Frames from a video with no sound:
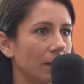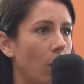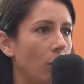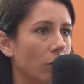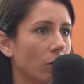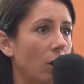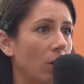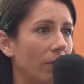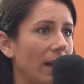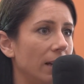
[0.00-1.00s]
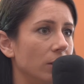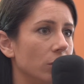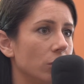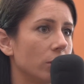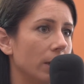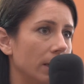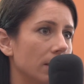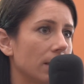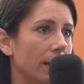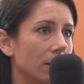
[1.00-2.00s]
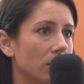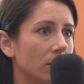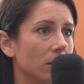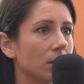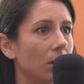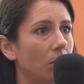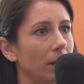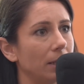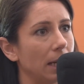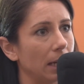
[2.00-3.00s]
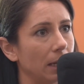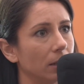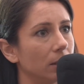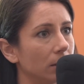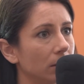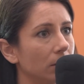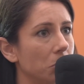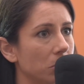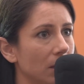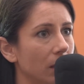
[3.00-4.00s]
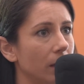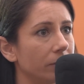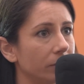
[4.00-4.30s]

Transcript: overall in that industry is like, it's slowly taking a nosedive.